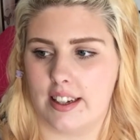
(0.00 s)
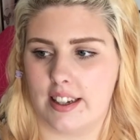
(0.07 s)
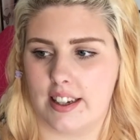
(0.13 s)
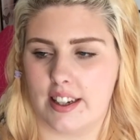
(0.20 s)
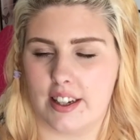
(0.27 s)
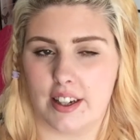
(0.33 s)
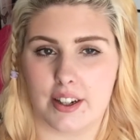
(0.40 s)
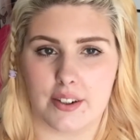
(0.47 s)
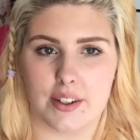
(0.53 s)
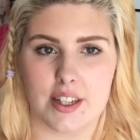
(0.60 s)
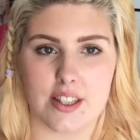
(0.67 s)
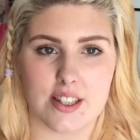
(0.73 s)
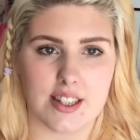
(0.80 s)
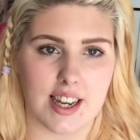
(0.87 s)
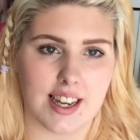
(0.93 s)
you know,
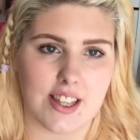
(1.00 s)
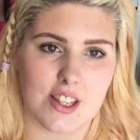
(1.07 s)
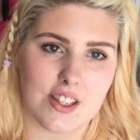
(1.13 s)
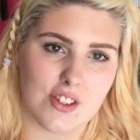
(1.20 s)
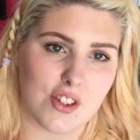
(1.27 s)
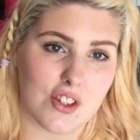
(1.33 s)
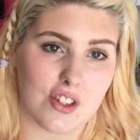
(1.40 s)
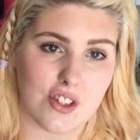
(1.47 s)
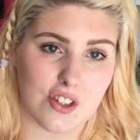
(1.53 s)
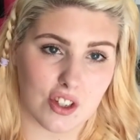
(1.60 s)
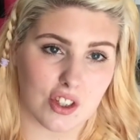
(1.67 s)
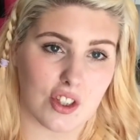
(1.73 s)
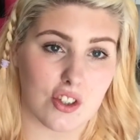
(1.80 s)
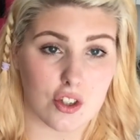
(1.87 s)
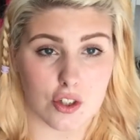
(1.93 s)
it's just
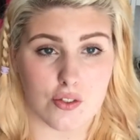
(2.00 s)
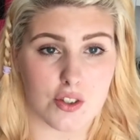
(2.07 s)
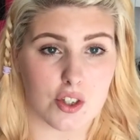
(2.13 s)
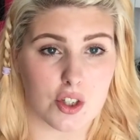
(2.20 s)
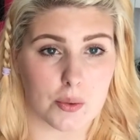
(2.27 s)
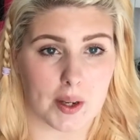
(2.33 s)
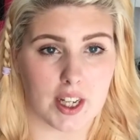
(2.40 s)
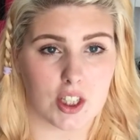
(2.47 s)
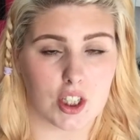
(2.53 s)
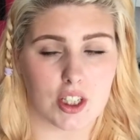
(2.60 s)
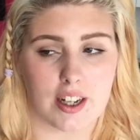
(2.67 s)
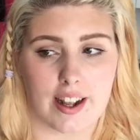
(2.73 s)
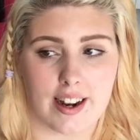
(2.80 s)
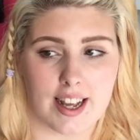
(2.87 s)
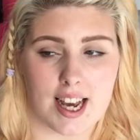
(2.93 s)
such a tough situation,
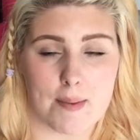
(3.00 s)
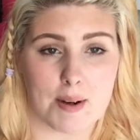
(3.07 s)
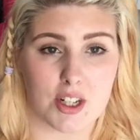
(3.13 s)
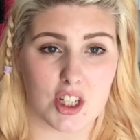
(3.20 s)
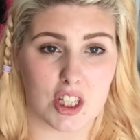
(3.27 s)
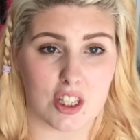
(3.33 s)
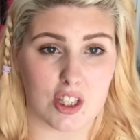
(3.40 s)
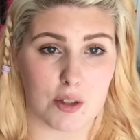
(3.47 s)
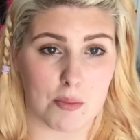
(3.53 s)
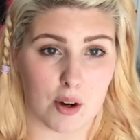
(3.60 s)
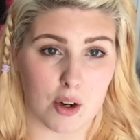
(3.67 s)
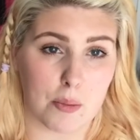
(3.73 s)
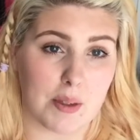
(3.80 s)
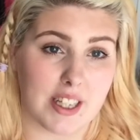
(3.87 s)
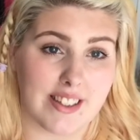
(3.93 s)
and I am actually
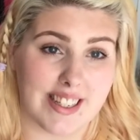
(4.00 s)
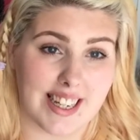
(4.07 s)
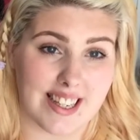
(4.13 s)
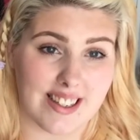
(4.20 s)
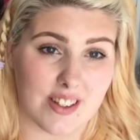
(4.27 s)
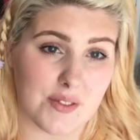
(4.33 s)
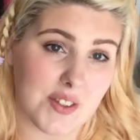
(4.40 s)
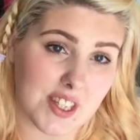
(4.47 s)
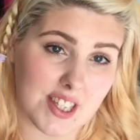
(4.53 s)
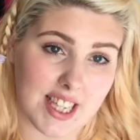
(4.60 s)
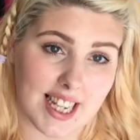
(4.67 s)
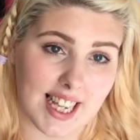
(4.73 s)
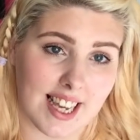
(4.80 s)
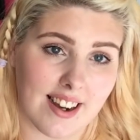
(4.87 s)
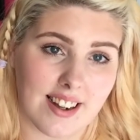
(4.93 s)
tomorrow being tested for
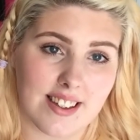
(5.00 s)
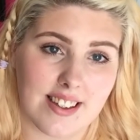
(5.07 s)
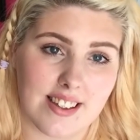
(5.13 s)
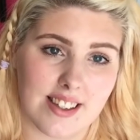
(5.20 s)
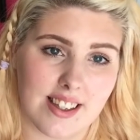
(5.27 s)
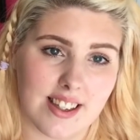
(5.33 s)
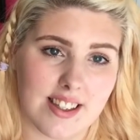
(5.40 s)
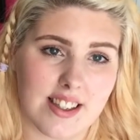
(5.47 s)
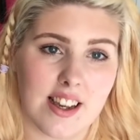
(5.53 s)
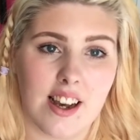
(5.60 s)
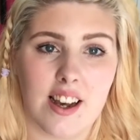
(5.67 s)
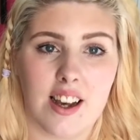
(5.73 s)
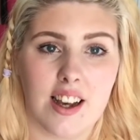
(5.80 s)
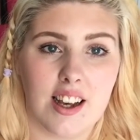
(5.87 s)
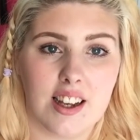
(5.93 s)
celiac disease,
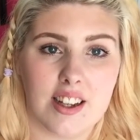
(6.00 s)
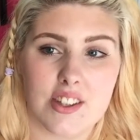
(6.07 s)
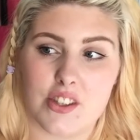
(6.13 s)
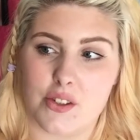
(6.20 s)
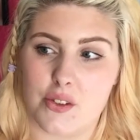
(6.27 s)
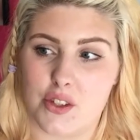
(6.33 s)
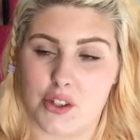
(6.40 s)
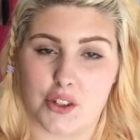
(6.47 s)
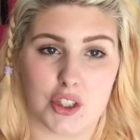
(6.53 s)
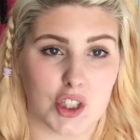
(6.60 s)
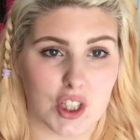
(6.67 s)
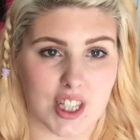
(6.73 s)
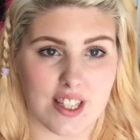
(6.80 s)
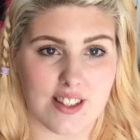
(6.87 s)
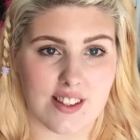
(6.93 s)
so there's a good
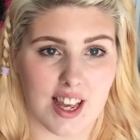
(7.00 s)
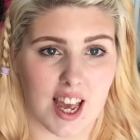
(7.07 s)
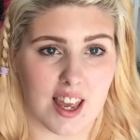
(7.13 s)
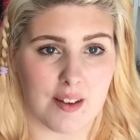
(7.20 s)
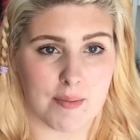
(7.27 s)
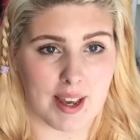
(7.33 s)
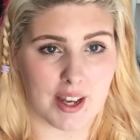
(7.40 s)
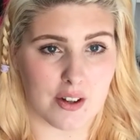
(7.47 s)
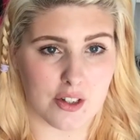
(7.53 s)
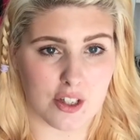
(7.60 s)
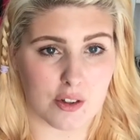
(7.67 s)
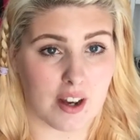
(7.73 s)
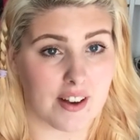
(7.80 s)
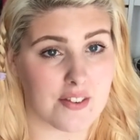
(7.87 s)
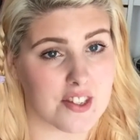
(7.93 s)
chance that I may
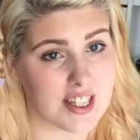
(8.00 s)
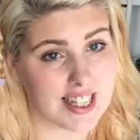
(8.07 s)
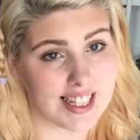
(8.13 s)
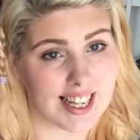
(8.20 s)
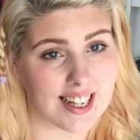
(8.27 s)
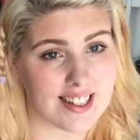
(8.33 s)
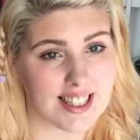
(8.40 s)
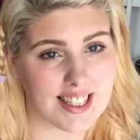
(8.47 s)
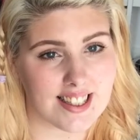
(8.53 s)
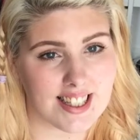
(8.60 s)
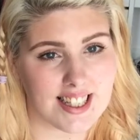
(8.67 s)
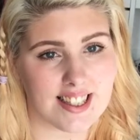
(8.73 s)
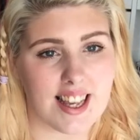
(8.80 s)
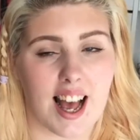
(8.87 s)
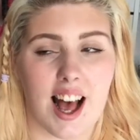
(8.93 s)
also have celiac
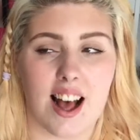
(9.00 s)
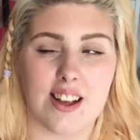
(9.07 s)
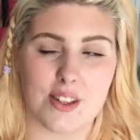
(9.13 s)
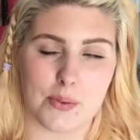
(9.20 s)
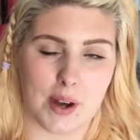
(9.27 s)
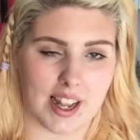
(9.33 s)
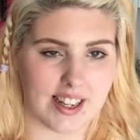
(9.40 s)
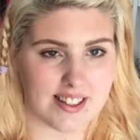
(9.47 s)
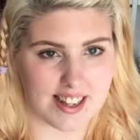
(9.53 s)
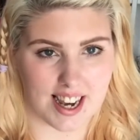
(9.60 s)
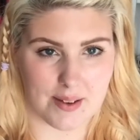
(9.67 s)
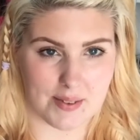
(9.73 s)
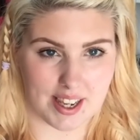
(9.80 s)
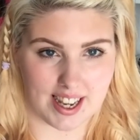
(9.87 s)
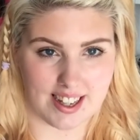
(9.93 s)
disease as well as
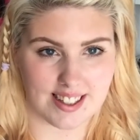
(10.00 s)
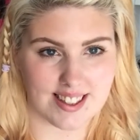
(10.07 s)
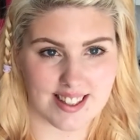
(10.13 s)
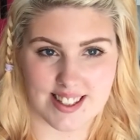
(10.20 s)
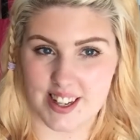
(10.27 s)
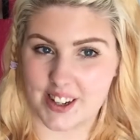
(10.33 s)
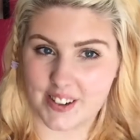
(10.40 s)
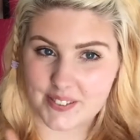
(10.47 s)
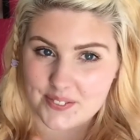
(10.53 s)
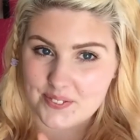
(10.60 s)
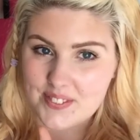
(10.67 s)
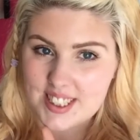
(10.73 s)
IBS, so